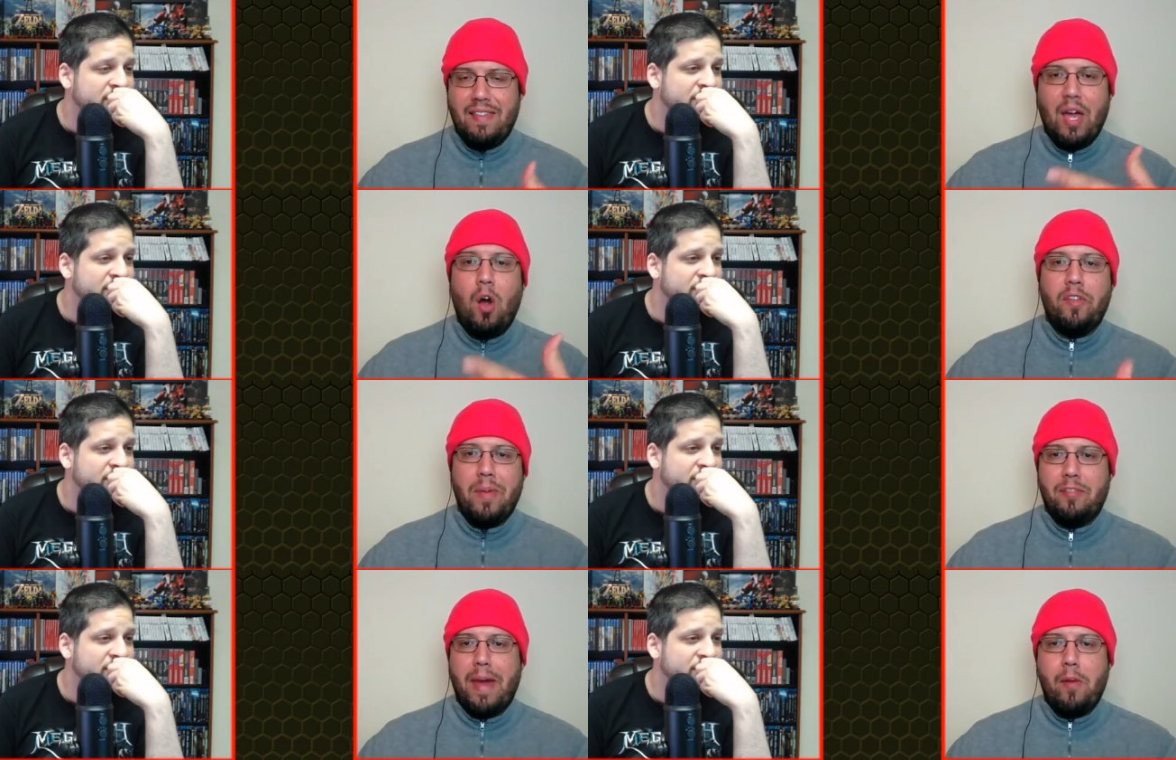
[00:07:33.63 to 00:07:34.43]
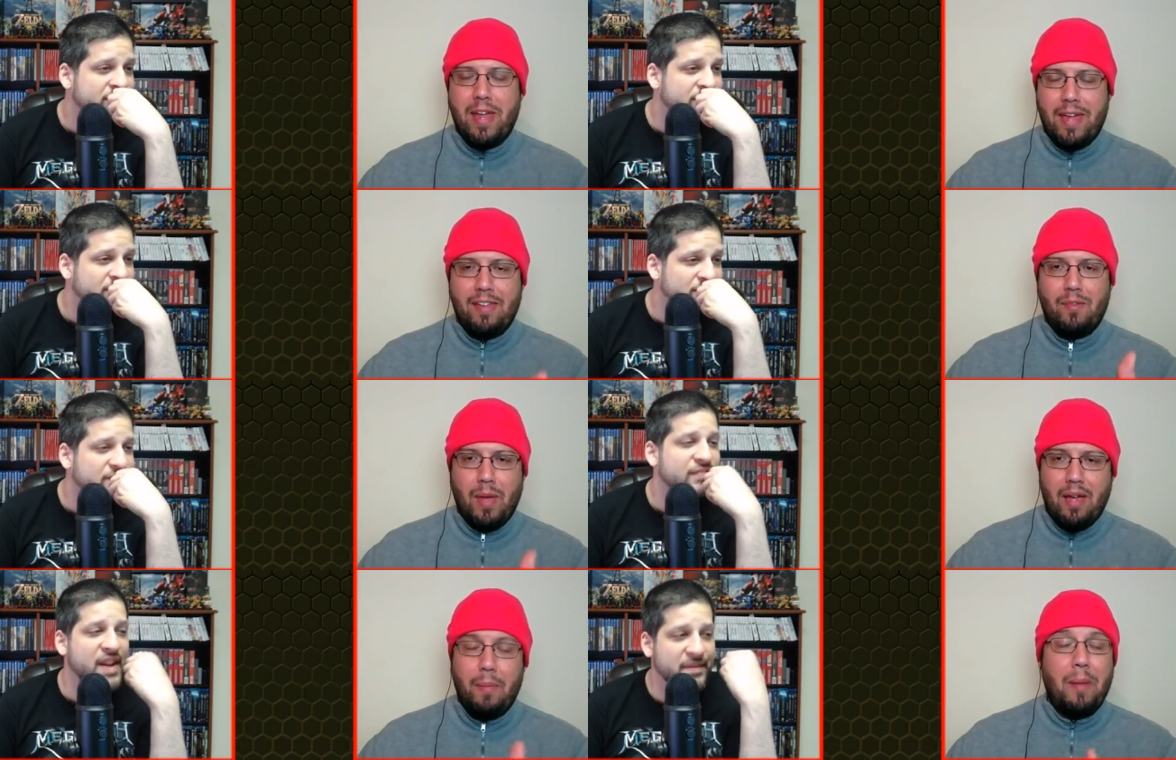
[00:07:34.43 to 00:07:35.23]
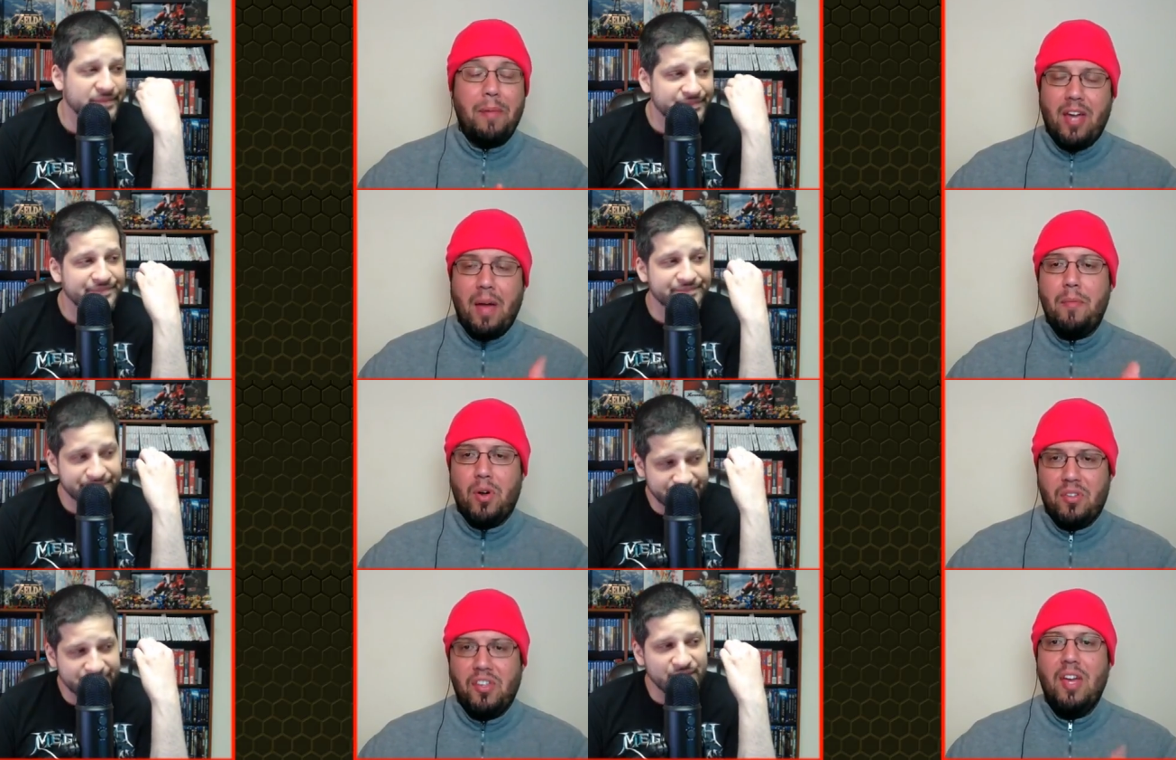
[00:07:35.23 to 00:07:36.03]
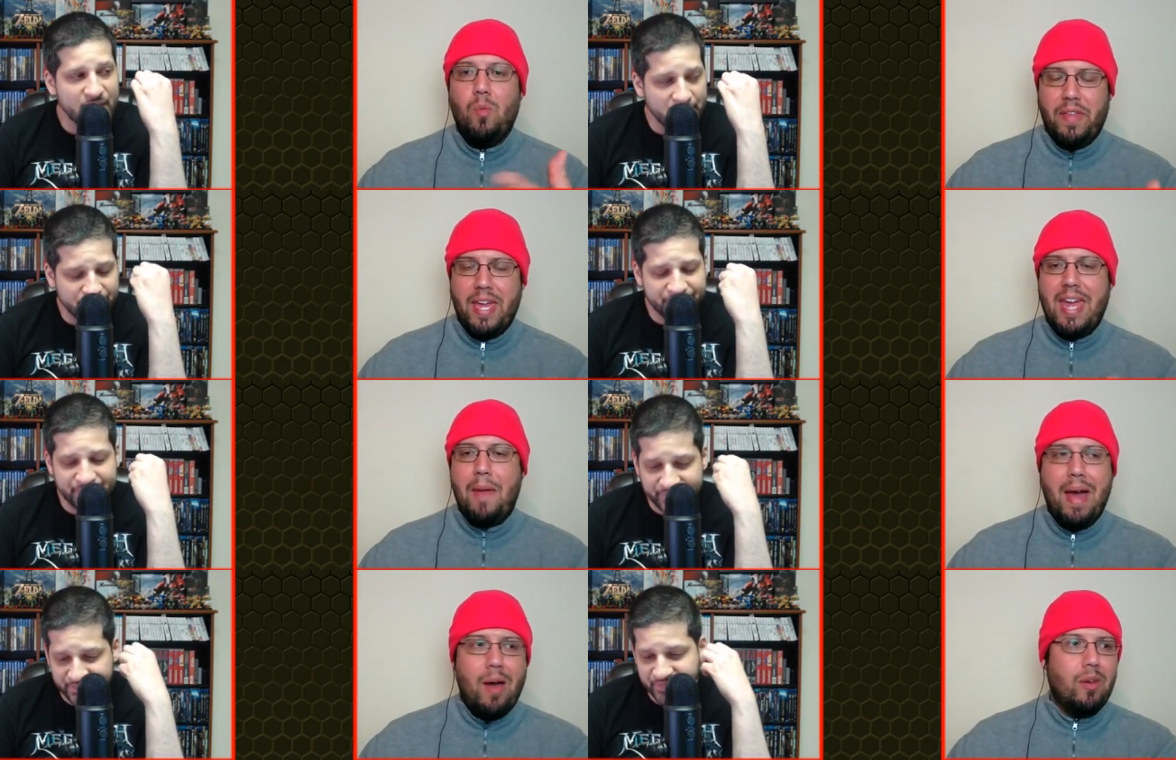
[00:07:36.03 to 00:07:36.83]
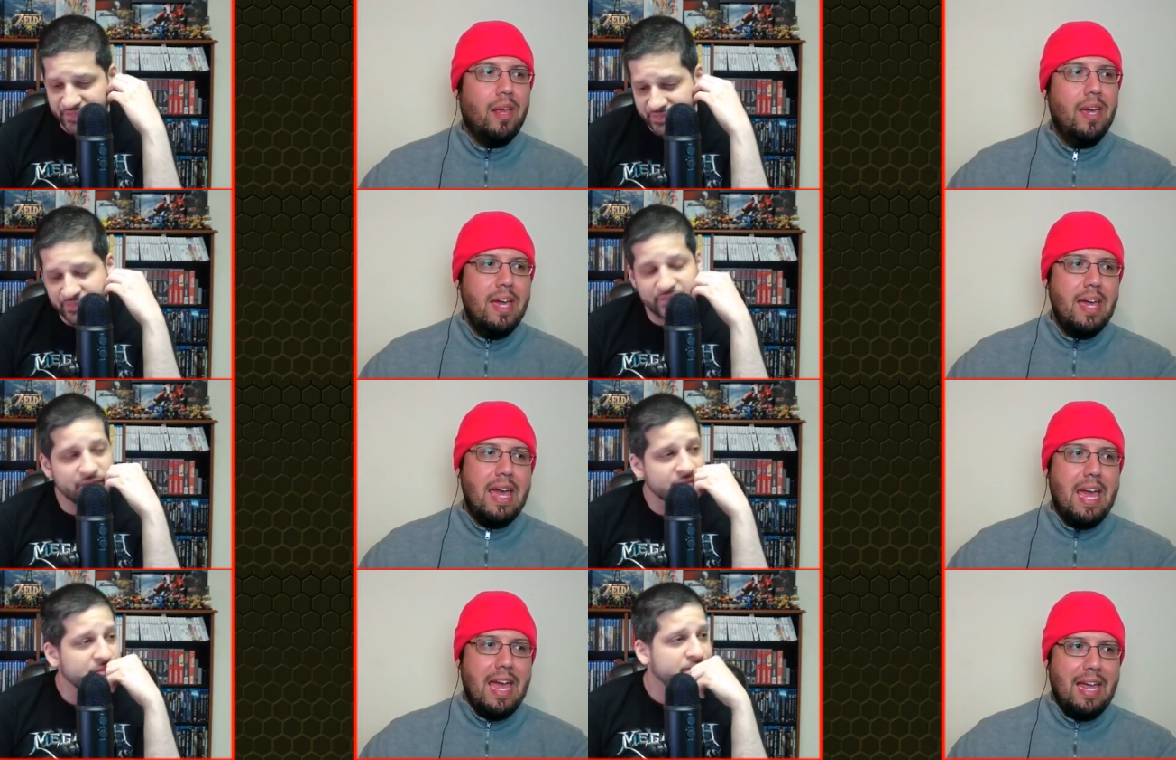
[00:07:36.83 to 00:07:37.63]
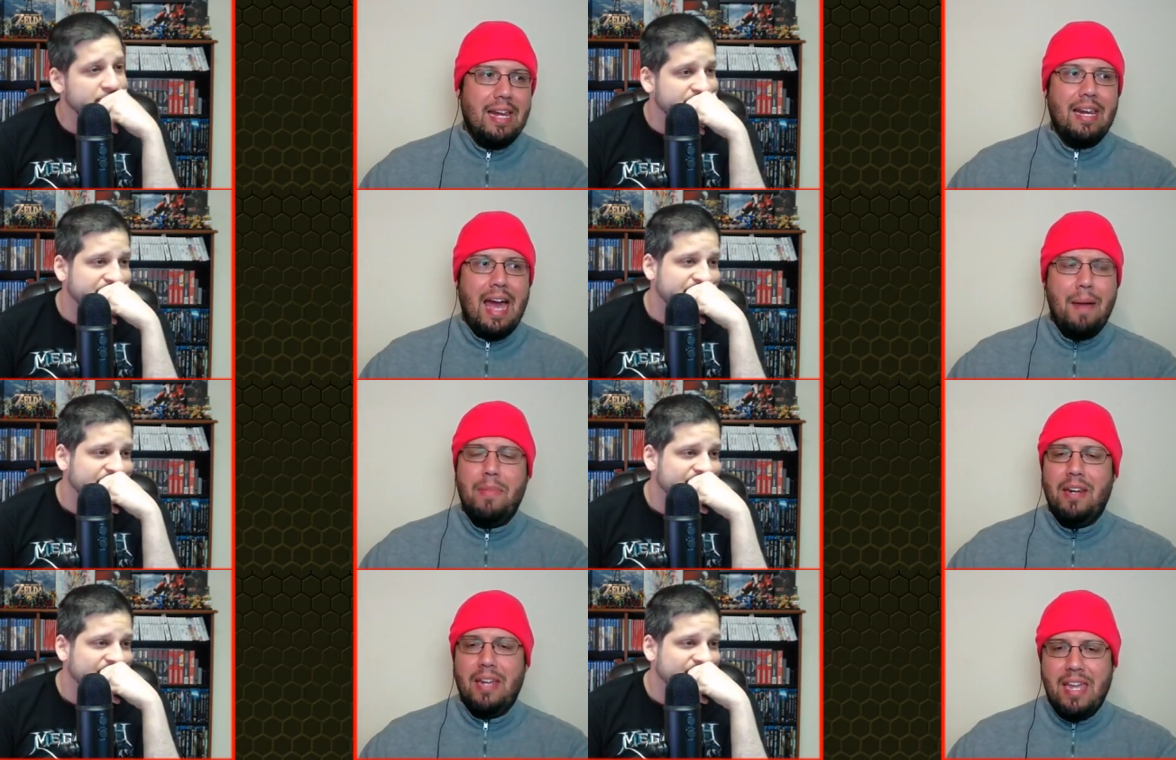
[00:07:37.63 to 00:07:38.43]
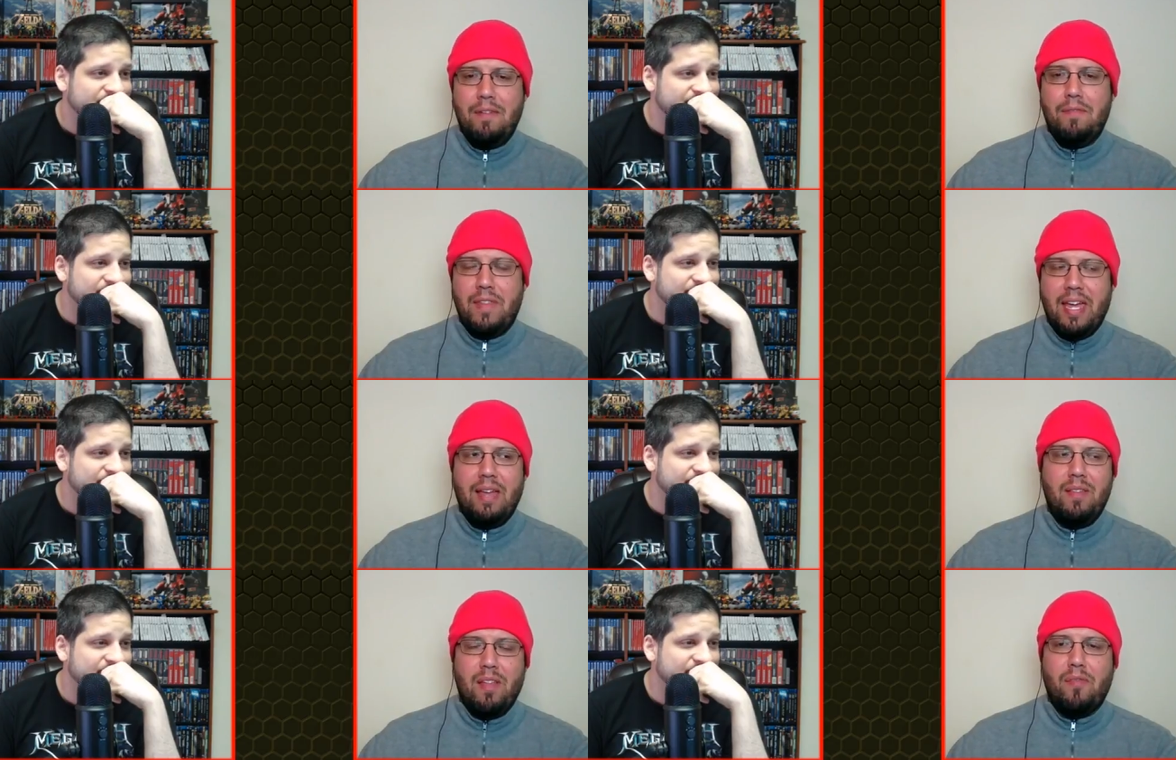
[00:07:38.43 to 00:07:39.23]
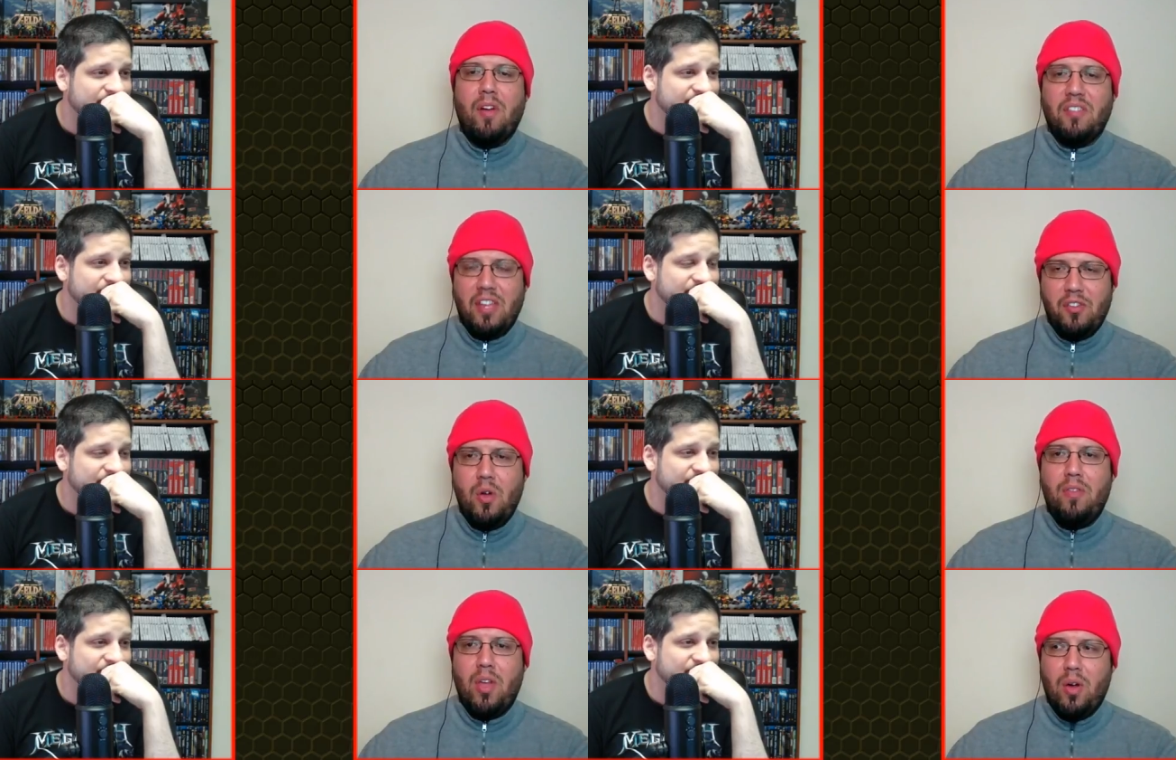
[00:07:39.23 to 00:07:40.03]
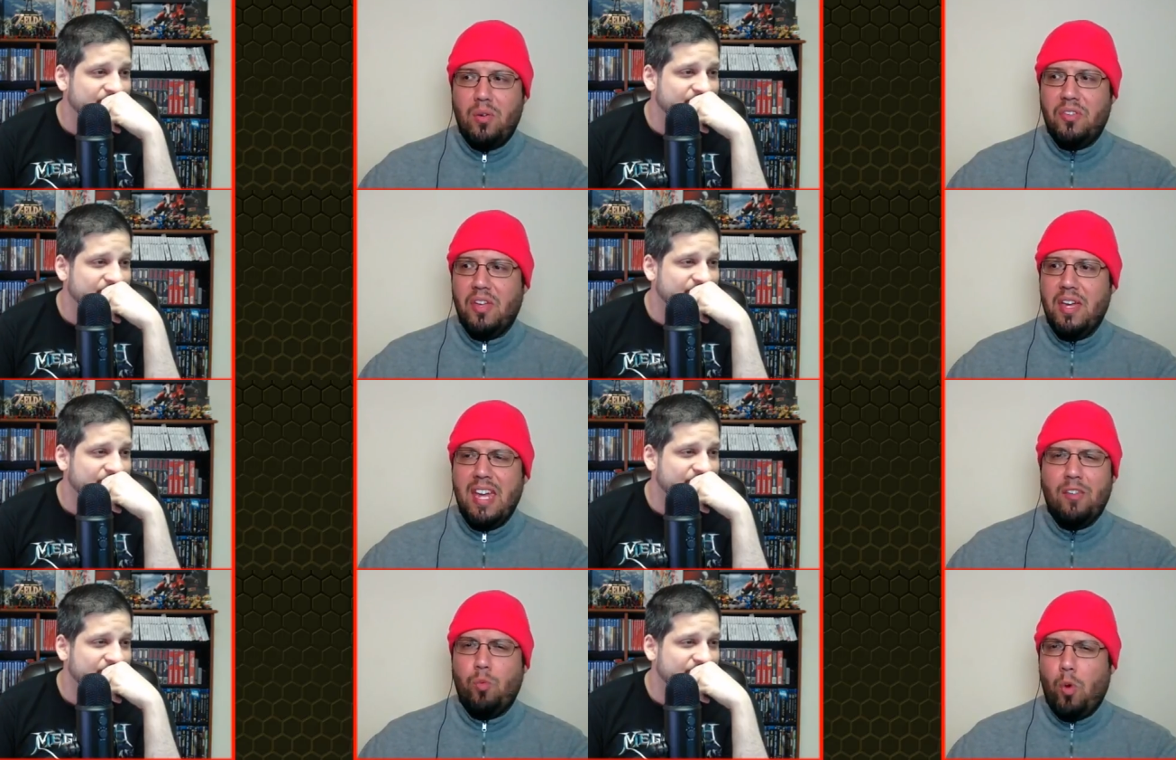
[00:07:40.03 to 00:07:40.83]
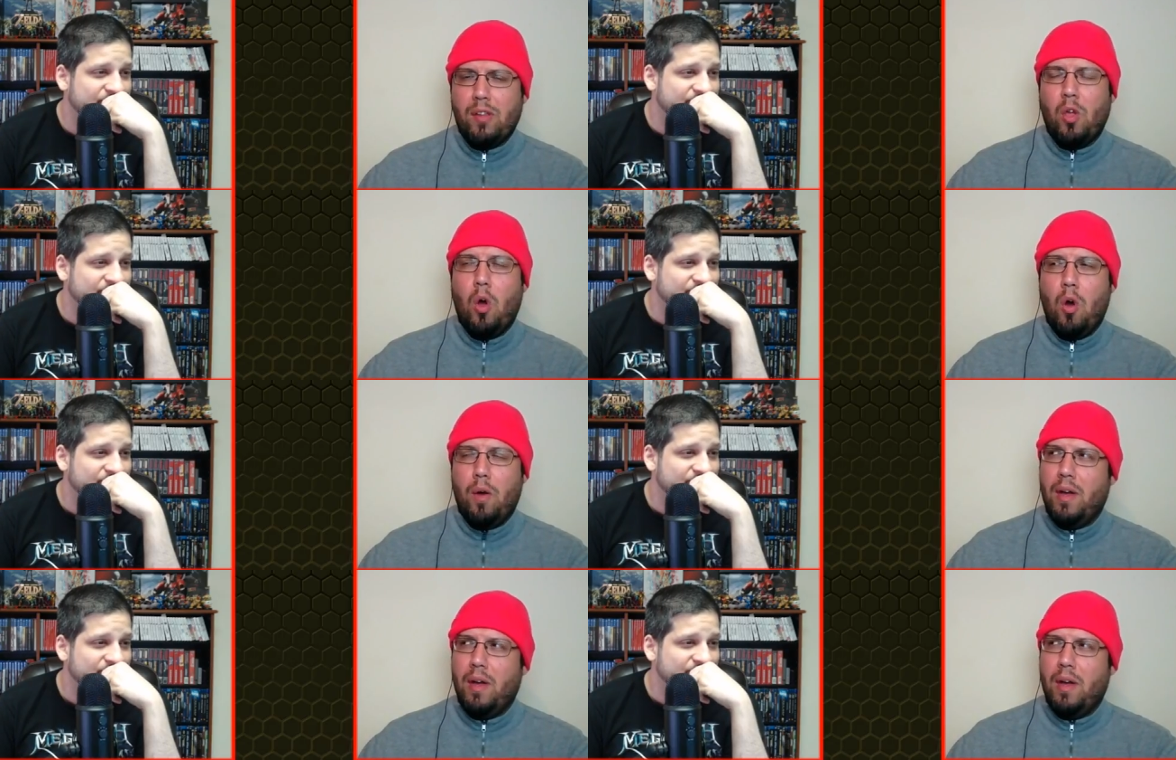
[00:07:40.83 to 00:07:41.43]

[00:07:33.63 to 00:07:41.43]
Speaker 1: the Ultimate Spider-Man games, yep. I mean, comic books, yep, when they came out. And I believe the first issue on those is worth